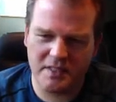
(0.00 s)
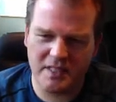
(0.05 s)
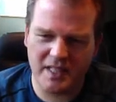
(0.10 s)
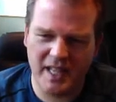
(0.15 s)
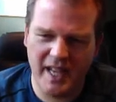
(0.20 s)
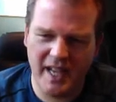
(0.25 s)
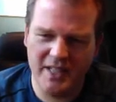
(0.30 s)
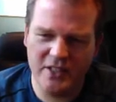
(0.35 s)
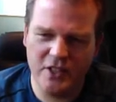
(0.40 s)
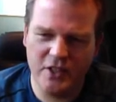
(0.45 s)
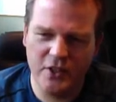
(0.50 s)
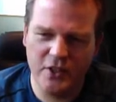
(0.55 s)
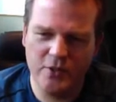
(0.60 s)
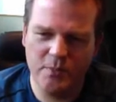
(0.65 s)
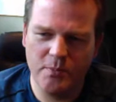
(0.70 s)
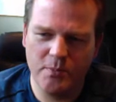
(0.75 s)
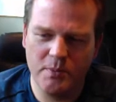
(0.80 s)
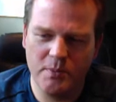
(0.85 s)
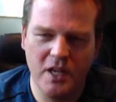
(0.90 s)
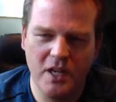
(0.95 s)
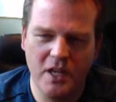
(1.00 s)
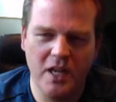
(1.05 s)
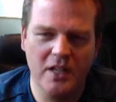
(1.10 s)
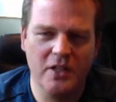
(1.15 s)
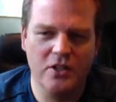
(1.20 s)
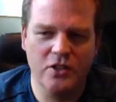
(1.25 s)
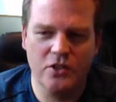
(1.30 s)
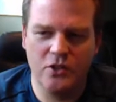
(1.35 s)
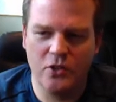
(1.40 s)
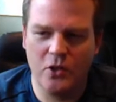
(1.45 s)
has a use beyond
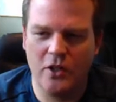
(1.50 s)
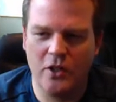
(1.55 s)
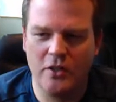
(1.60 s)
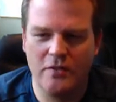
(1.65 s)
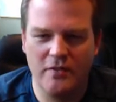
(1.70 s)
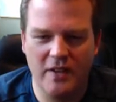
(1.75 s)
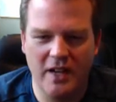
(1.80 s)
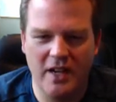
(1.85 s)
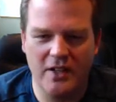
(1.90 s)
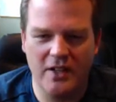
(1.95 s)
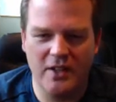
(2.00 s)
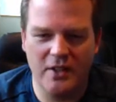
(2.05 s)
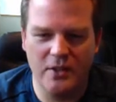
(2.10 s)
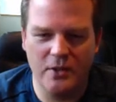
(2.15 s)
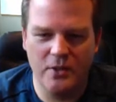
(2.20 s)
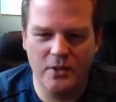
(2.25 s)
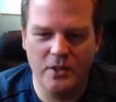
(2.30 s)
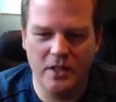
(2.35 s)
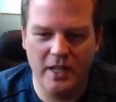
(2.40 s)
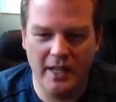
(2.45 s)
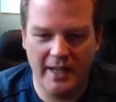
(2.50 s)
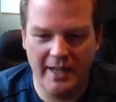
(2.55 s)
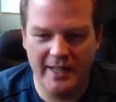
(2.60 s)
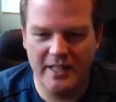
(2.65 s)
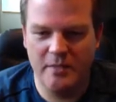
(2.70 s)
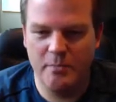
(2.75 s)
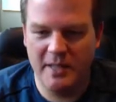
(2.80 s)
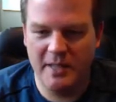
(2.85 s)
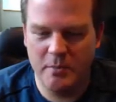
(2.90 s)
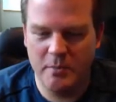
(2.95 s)
a store of value and
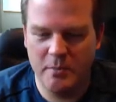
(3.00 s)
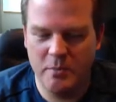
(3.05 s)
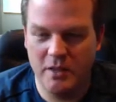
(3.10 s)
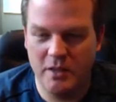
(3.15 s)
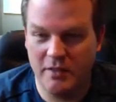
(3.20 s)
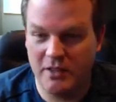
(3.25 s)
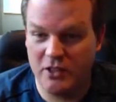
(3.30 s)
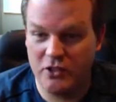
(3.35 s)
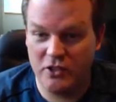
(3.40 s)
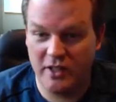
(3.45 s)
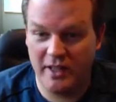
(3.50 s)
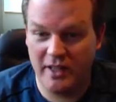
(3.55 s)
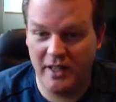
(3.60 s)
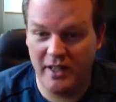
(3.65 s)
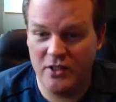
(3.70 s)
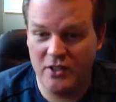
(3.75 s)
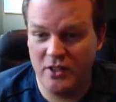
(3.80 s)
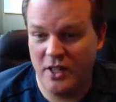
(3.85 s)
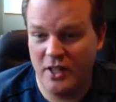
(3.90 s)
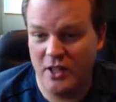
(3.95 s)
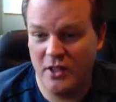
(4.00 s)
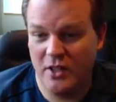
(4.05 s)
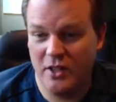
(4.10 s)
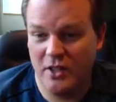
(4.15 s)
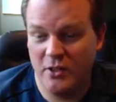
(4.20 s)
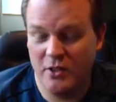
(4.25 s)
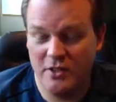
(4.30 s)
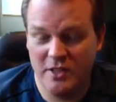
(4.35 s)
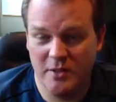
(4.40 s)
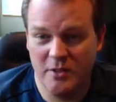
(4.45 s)
a medium of exchange, and that you can
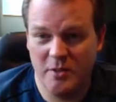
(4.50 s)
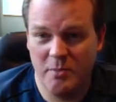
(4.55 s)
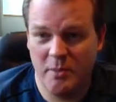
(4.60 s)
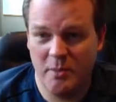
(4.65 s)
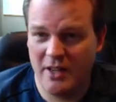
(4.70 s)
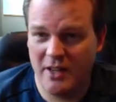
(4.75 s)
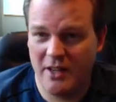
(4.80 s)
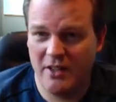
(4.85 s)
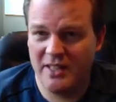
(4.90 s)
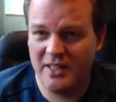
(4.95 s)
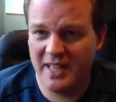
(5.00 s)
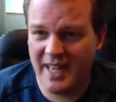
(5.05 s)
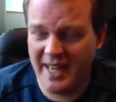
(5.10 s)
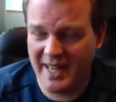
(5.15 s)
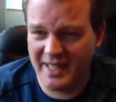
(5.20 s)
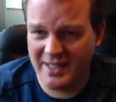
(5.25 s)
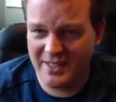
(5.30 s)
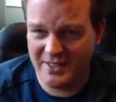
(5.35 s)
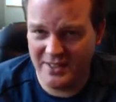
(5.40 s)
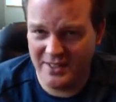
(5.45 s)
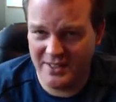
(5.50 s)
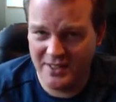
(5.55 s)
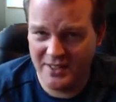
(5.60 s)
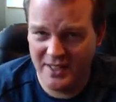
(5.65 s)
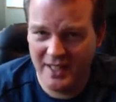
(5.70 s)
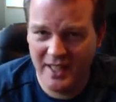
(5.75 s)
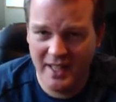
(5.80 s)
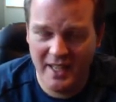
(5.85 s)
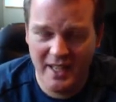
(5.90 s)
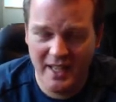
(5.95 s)
use them to pay your taxes.
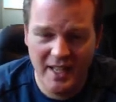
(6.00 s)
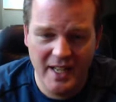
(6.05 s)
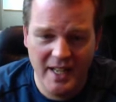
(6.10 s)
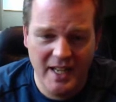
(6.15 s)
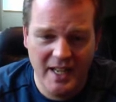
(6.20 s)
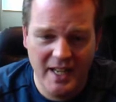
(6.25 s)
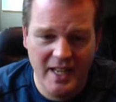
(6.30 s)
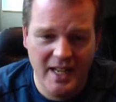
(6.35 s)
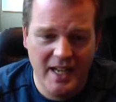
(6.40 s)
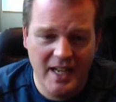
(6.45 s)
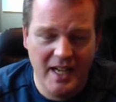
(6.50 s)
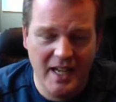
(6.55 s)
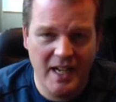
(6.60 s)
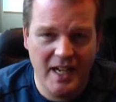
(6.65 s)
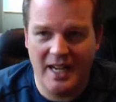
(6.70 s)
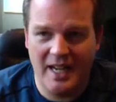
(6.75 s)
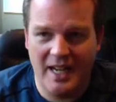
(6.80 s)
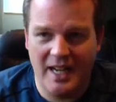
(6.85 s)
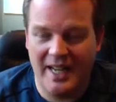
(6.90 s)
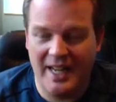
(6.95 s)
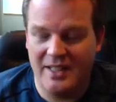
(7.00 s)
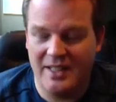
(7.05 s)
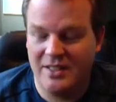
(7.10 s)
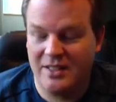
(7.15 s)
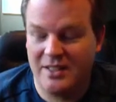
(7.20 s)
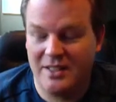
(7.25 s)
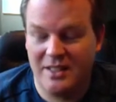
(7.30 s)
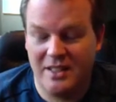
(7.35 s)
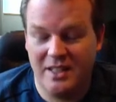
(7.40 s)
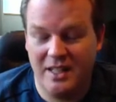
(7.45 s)
I
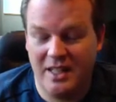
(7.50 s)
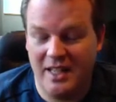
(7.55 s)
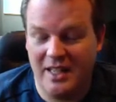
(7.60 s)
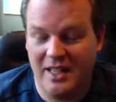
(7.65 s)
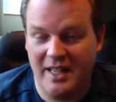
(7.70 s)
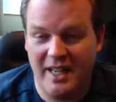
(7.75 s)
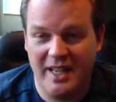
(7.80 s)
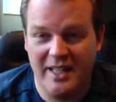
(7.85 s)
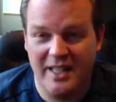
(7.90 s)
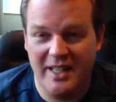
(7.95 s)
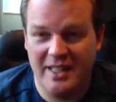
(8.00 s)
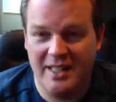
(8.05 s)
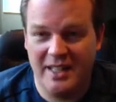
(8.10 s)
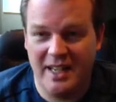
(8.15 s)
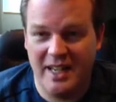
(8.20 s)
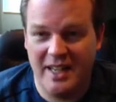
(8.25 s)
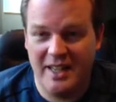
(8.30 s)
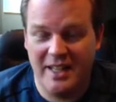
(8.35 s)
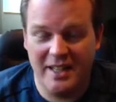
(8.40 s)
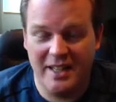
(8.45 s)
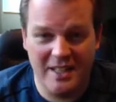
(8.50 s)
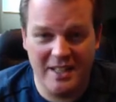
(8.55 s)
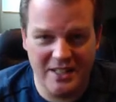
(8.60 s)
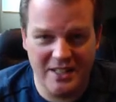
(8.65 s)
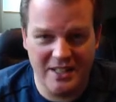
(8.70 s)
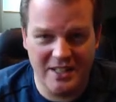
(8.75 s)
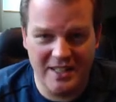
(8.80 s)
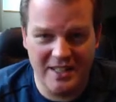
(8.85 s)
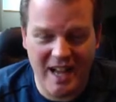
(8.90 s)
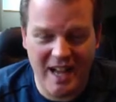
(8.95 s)
think this is
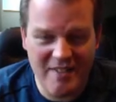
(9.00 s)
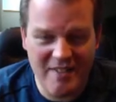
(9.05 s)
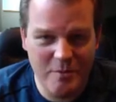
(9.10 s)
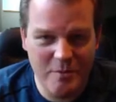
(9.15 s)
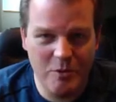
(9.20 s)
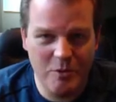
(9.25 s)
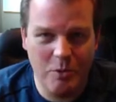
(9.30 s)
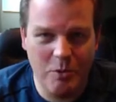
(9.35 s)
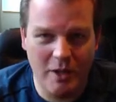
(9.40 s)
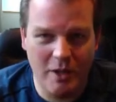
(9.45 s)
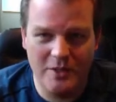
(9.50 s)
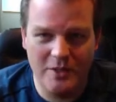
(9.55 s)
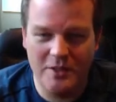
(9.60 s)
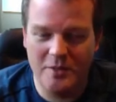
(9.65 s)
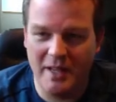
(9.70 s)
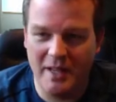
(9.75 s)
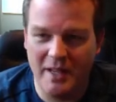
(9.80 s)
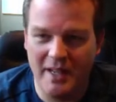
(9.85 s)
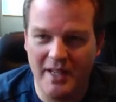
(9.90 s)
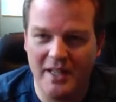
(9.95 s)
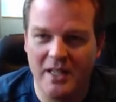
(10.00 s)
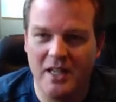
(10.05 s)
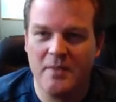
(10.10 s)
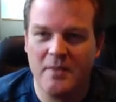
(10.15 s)
a laughable point to make.